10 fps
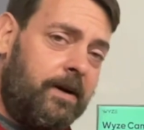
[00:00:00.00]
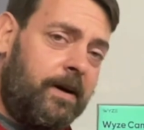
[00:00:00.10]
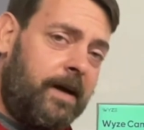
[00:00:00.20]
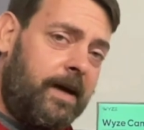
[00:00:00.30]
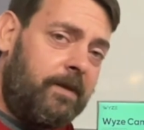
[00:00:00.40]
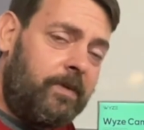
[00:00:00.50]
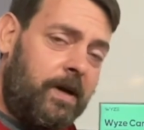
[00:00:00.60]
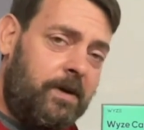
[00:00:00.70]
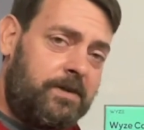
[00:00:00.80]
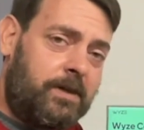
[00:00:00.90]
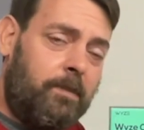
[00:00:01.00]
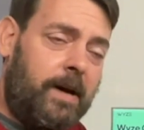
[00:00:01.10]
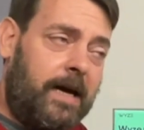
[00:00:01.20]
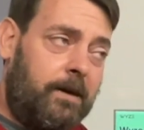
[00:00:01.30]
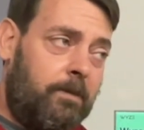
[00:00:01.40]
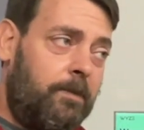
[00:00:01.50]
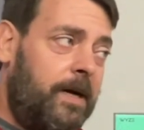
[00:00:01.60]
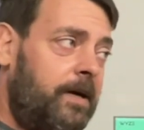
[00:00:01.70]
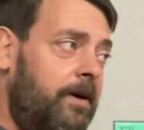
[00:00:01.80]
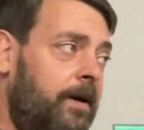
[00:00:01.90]
now. I started buying them about
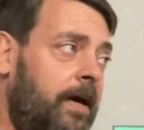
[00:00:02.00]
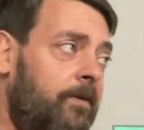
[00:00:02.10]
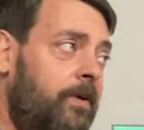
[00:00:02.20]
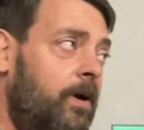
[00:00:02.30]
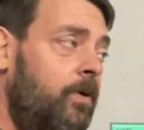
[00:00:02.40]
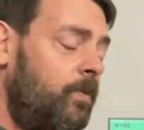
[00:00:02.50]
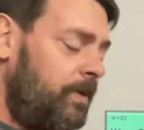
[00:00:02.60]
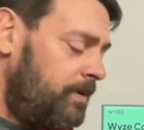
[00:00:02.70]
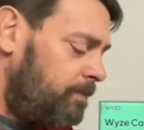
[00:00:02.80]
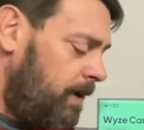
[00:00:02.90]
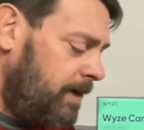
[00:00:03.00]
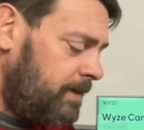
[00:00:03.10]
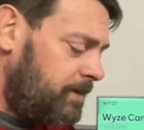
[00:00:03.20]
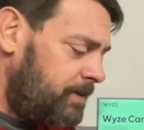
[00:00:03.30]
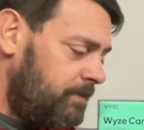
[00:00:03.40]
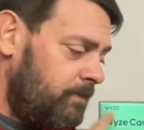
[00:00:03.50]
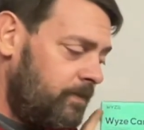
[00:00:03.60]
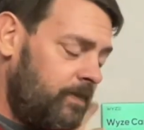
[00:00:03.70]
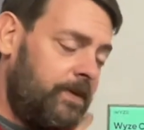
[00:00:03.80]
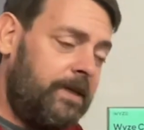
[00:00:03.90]
1.5 years ago. This makes
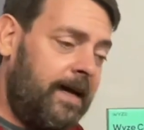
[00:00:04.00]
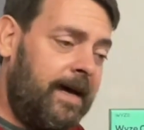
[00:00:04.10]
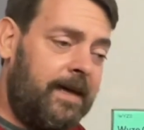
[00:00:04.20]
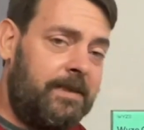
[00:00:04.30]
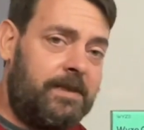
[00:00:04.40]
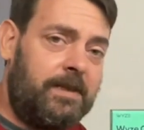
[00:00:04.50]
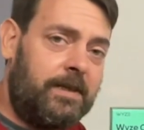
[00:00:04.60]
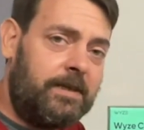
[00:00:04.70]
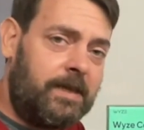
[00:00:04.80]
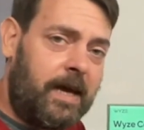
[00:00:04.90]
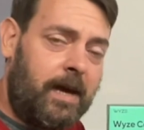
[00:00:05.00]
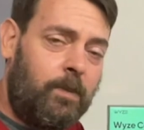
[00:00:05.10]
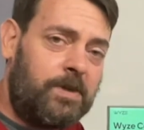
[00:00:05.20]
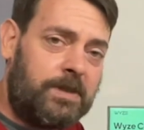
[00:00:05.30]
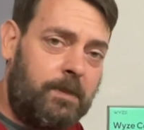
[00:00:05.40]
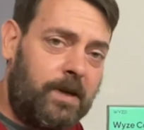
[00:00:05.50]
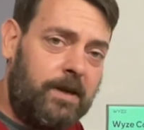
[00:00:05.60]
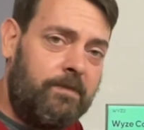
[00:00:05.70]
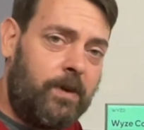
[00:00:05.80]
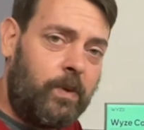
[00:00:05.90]
9-10 cameras, I
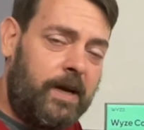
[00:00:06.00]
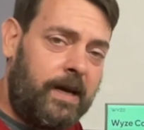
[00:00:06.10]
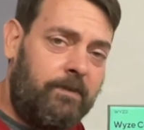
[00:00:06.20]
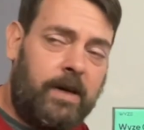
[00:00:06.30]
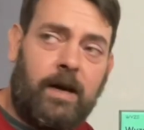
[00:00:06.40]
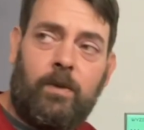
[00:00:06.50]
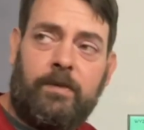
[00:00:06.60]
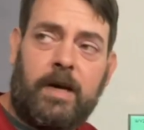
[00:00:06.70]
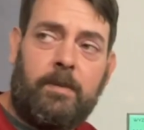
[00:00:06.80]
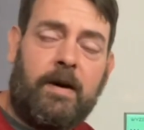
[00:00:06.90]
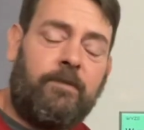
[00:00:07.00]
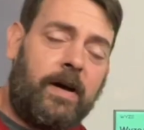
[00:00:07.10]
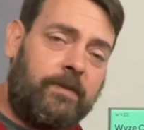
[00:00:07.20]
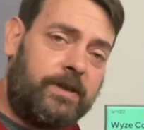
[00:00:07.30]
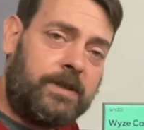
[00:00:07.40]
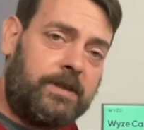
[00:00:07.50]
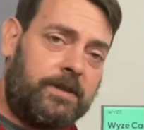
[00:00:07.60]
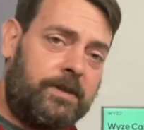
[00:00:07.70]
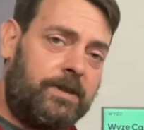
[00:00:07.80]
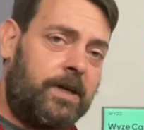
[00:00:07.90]
believe, that we have now. We've got about 5 or 6
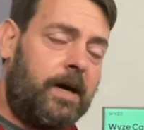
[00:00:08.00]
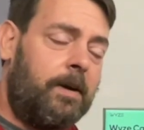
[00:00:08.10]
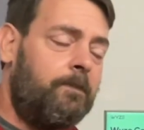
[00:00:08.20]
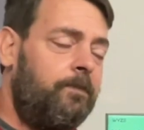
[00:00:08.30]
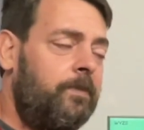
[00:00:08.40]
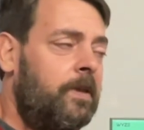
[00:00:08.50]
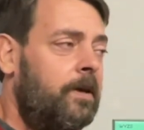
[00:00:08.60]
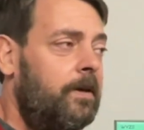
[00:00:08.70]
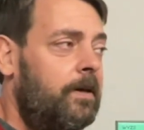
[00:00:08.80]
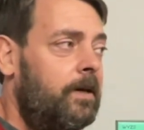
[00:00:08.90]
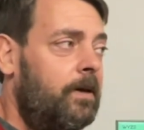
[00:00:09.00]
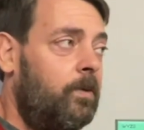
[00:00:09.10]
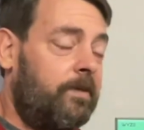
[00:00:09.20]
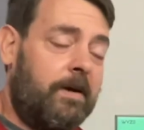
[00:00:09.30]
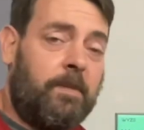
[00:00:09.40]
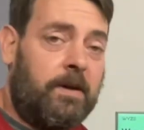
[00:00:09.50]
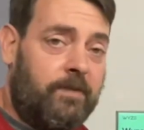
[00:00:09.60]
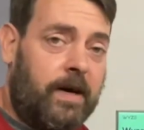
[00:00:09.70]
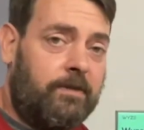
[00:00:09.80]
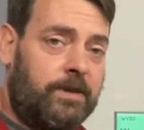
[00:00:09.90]
in the shop, and we've got about
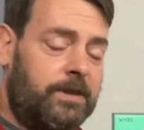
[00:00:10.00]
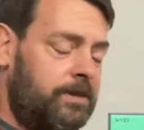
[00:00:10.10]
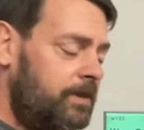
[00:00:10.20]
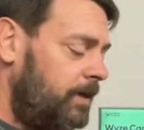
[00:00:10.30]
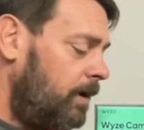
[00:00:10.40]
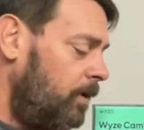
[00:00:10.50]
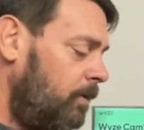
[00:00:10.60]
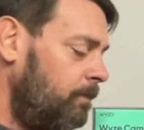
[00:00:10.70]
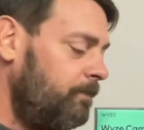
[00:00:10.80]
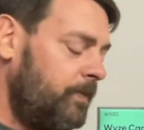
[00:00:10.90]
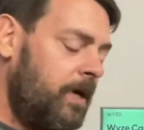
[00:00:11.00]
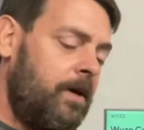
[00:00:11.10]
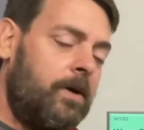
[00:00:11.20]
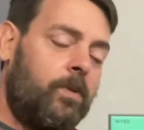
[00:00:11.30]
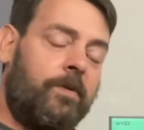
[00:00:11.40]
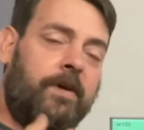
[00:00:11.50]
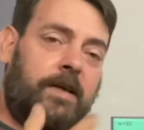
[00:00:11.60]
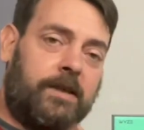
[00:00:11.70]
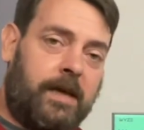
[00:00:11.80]
5 or 6 at home. We've got the